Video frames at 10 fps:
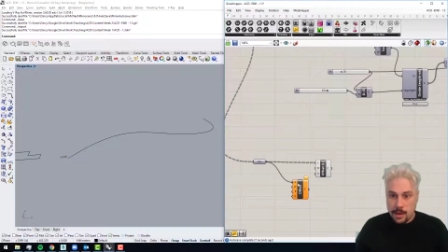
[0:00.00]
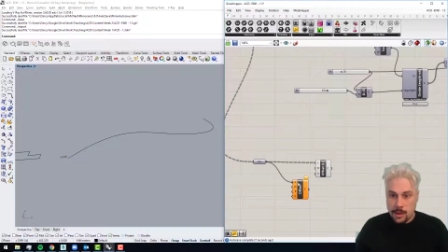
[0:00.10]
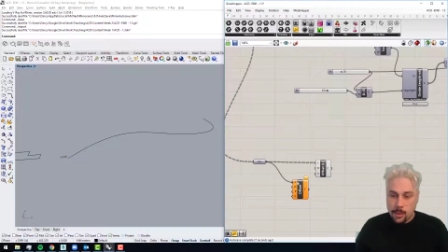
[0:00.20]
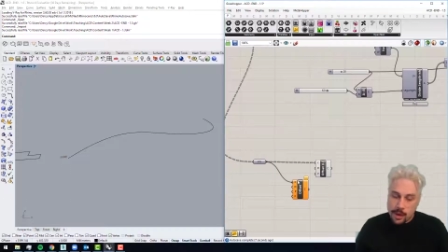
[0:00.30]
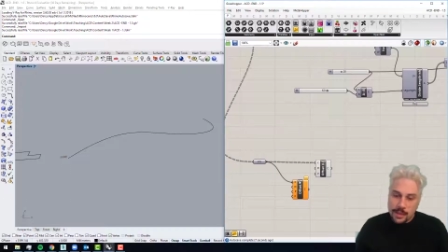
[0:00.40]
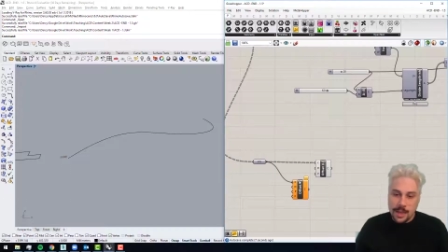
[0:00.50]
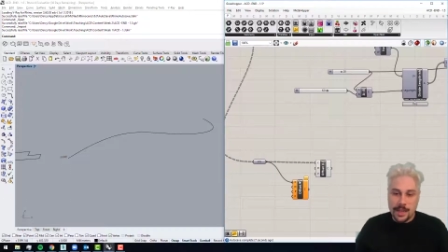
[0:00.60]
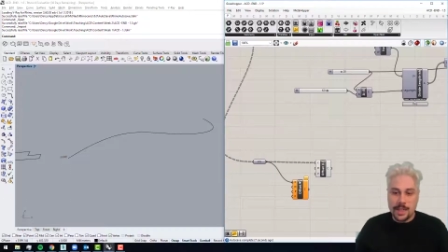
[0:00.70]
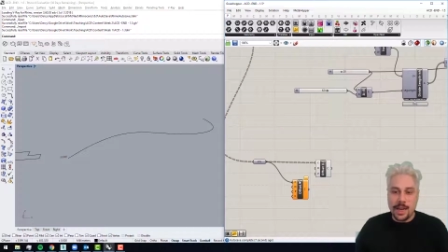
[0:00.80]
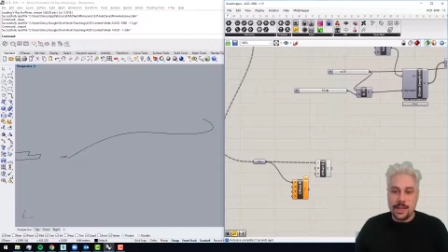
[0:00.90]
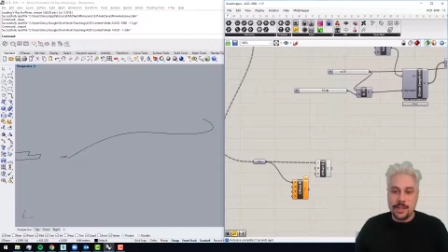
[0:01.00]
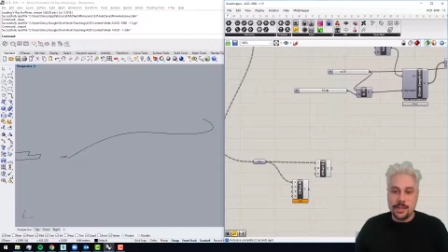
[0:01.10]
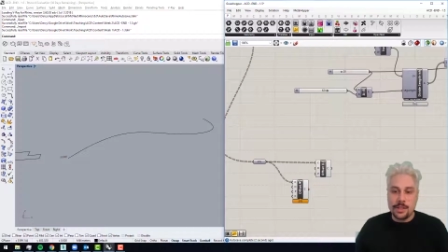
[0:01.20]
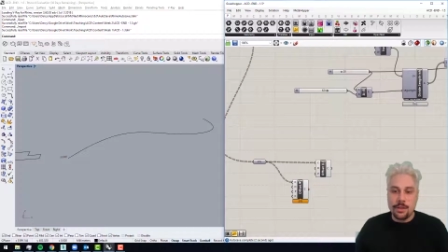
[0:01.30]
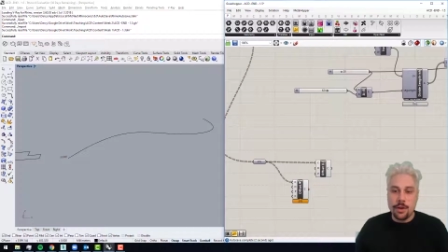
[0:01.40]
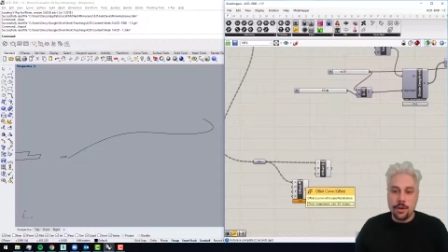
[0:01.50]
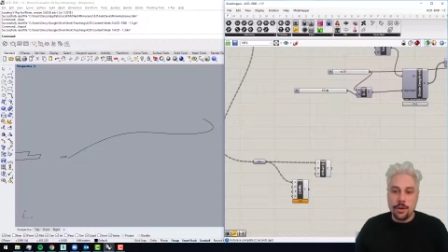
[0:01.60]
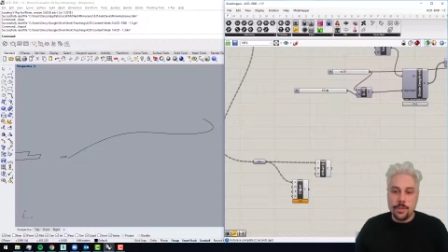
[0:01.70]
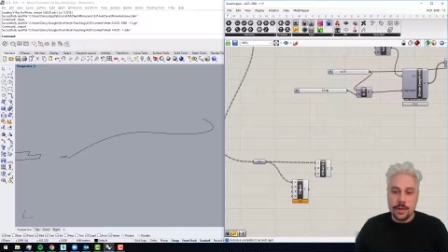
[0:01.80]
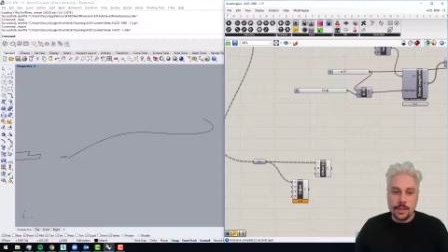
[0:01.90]
one takes ages to
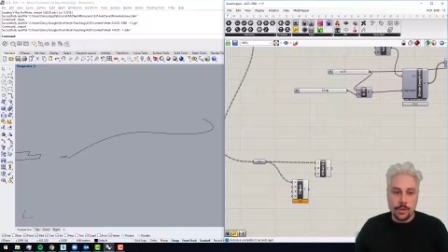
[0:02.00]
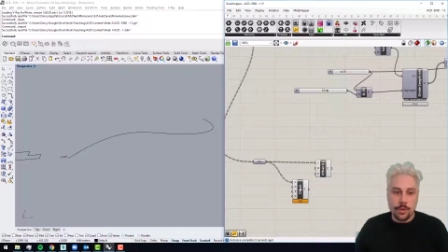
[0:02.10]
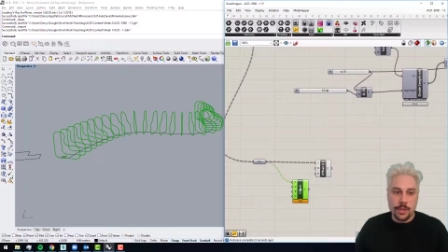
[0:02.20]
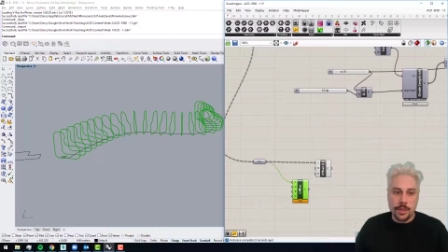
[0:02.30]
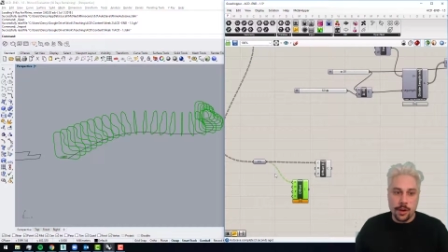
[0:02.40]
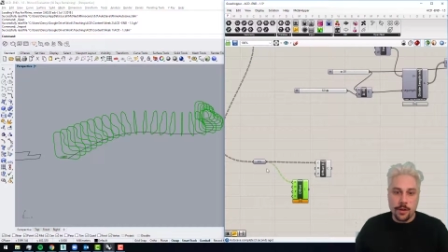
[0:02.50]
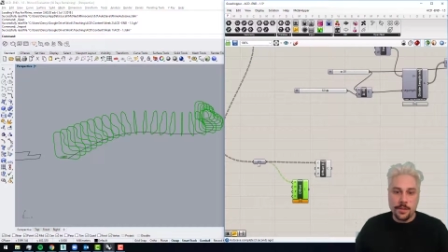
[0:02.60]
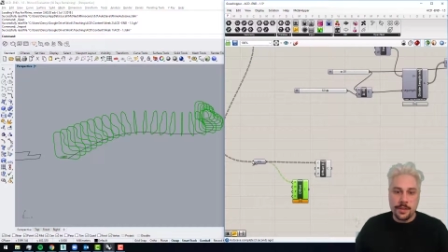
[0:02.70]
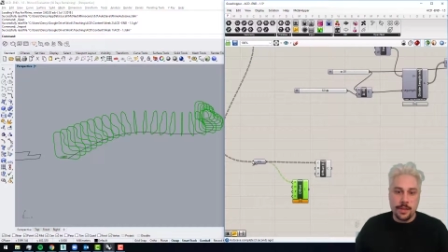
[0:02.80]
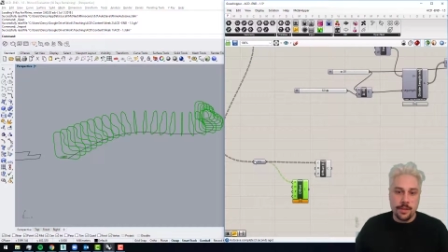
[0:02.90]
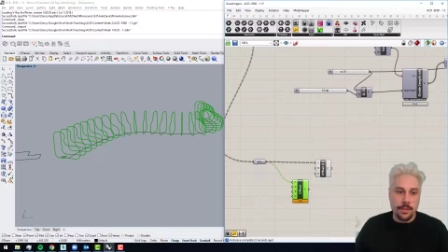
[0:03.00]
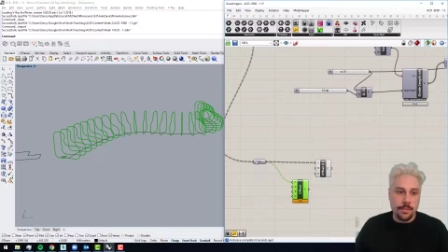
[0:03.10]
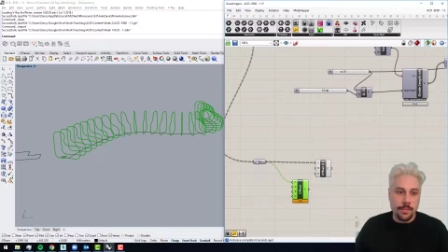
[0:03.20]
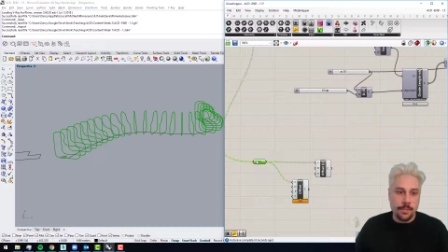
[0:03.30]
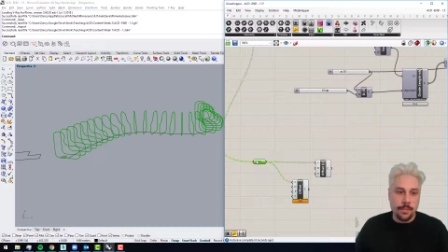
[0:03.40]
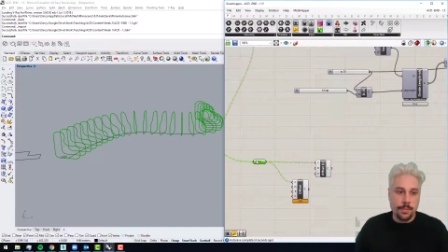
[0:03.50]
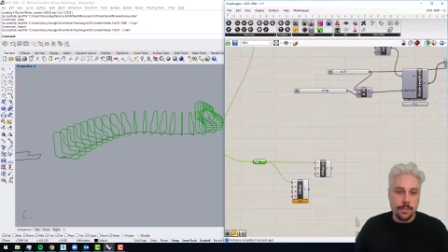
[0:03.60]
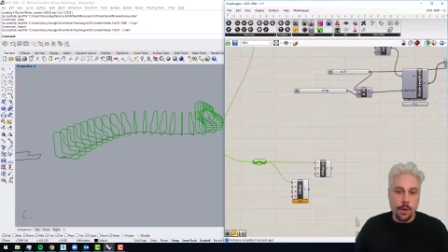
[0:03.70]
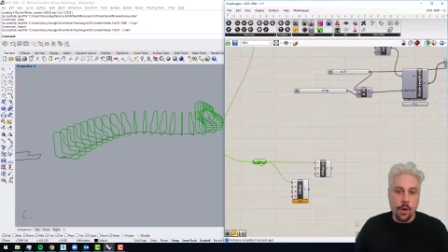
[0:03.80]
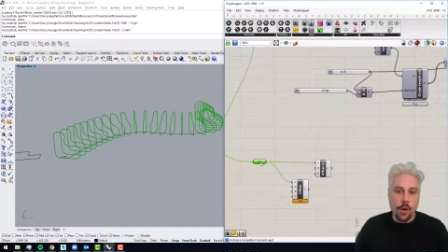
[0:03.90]
load because it wants to offset them
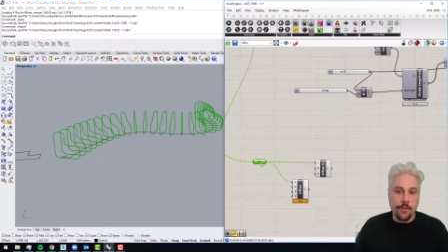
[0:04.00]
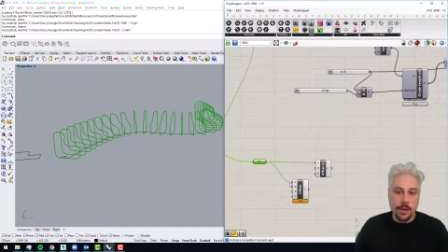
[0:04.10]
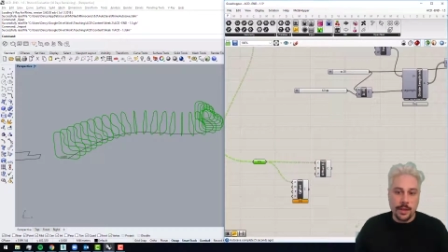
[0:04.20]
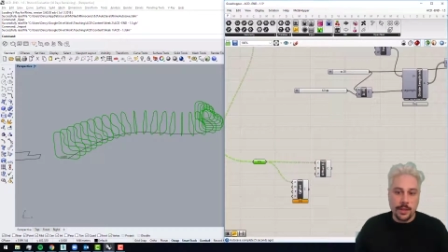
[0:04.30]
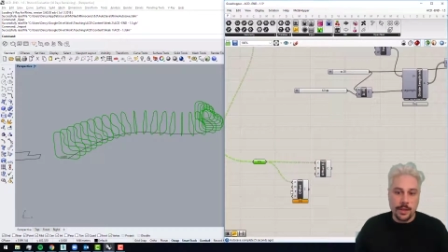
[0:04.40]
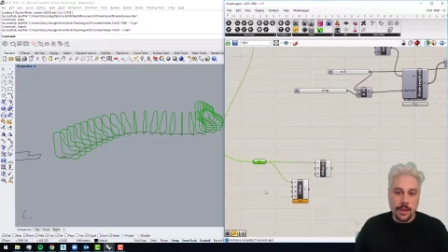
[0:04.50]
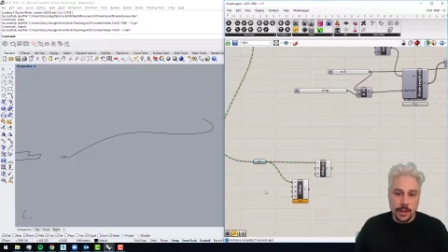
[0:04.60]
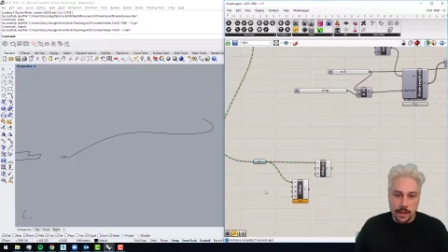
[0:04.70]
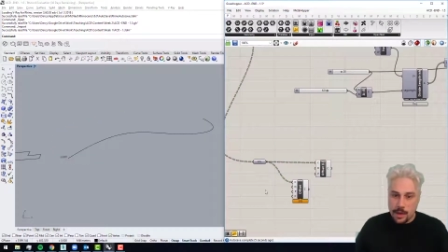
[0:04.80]
perfectly.